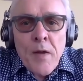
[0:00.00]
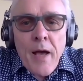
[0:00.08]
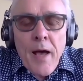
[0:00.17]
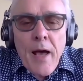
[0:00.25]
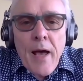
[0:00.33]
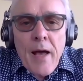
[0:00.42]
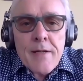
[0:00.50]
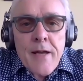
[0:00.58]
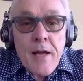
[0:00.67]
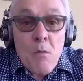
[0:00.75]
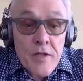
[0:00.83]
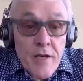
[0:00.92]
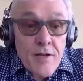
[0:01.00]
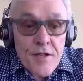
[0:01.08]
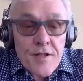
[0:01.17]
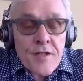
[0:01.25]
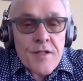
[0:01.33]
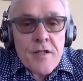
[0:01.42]
and he was into
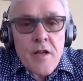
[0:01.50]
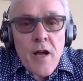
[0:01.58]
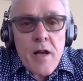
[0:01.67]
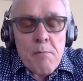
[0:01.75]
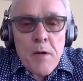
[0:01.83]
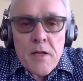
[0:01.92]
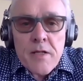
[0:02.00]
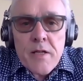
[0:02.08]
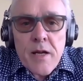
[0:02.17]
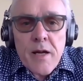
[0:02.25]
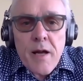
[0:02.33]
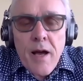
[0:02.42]
sustainability.